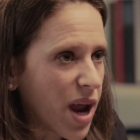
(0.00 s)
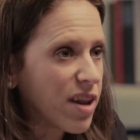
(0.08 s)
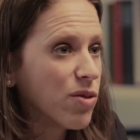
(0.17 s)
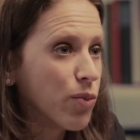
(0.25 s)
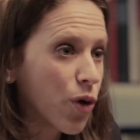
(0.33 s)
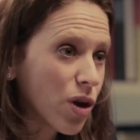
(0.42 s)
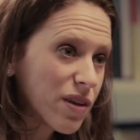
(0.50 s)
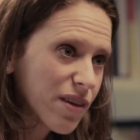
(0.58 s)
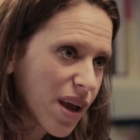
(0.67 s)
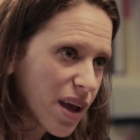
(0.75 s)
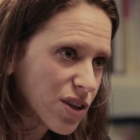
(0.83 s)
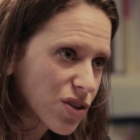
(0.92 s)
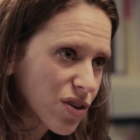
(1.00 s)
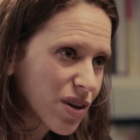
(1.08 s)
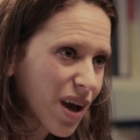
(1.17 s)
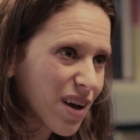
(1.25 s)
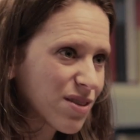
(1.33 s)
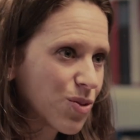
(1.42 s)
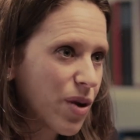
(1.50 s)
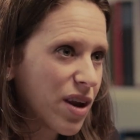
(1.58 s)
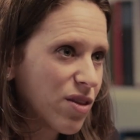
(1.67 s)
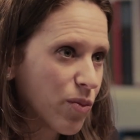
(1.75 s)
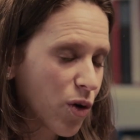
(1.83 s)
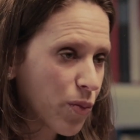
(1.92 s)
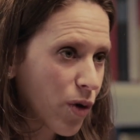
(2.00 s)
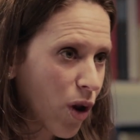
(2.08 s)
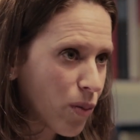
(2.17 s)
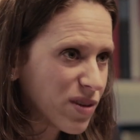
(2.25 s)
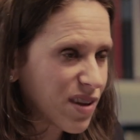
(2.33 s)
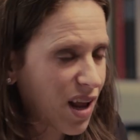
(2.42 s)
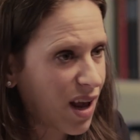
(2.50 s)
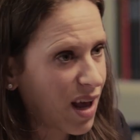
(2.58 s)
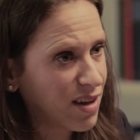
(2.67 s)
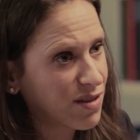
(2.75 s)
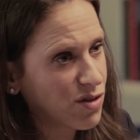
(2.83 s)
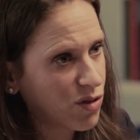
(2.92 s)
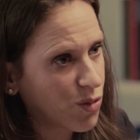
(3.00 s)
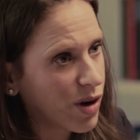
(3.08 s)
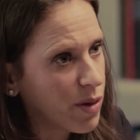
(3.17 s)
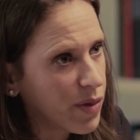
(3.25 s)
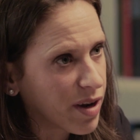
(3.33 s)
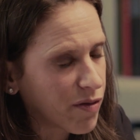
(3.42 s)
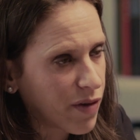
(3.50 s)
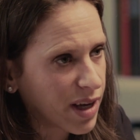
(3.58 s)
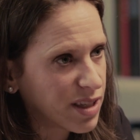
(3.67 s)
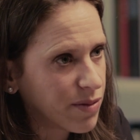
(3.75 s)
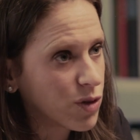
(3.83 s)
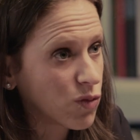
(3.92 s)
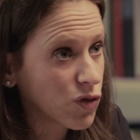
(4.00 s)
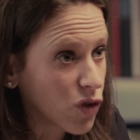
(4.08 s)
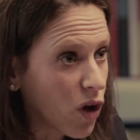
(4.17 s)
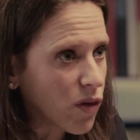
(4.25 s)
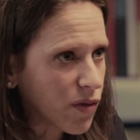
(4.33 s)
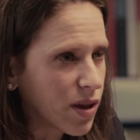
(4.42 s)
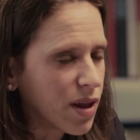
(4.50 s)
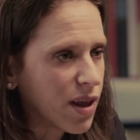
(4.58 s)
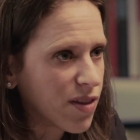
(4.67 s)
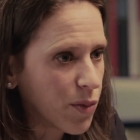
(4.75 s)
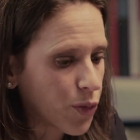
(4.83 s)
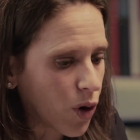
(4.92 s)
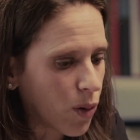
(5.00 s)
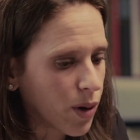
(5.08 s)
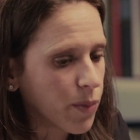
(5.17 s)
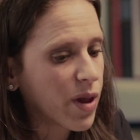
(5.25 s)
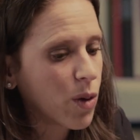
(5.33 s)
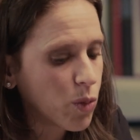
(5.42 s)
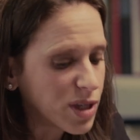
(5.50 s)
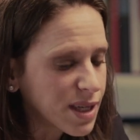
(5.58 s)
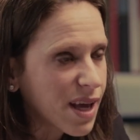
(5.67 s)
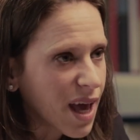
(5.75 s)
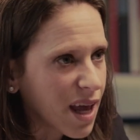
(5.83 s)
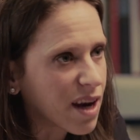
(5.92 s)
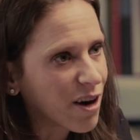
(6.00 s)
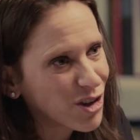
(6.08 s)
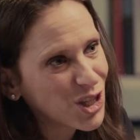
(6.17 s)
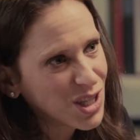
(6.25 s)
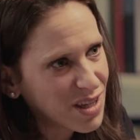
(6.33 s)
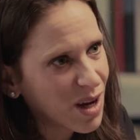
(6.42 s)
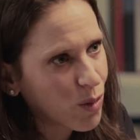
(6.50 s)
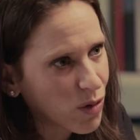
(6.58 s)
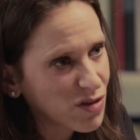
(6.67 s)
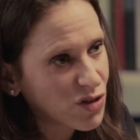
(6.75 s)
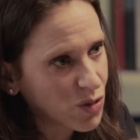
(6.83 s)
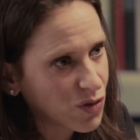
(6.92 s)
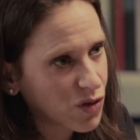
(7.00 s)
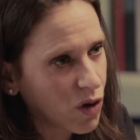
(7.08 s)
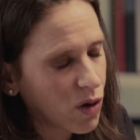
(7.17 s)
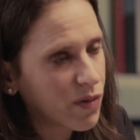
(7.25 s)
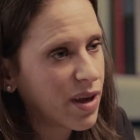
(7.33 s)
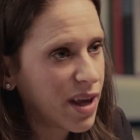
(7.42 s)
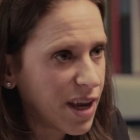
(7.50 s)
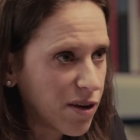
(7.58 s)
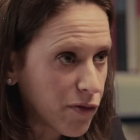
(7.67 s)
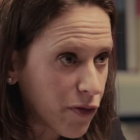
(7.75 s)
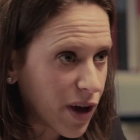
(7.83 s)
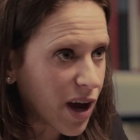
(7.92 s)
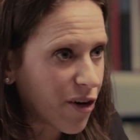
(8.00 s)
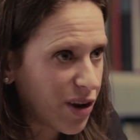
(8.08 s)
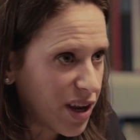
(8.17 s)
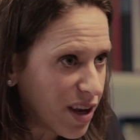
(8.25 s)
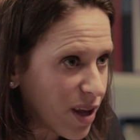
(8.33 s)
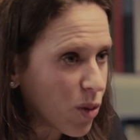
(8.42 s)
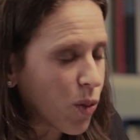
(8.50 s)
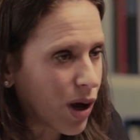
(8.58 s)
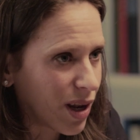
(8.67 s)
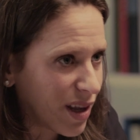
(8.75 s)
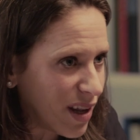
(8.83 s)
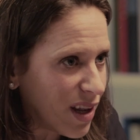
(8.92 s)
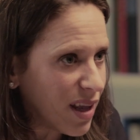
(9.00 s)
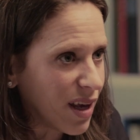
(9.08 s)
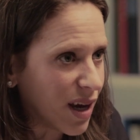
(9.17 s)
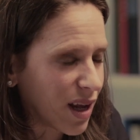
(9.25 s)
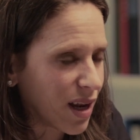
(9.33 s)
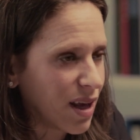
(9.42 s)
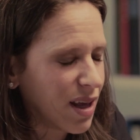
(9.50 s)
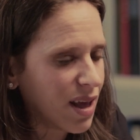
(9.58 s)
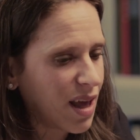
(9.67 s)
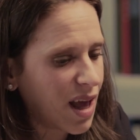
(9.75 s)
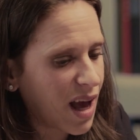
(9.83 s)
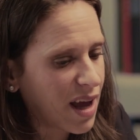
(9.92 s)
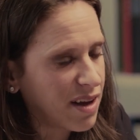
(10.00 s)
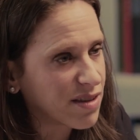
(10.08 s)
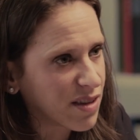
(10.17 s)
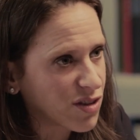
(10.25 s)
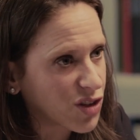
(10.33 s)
created more litigation, has created more problems, and has not really been effective to solve the problem, which again, Argentina wants to solve in fair, in equal, in legal, and in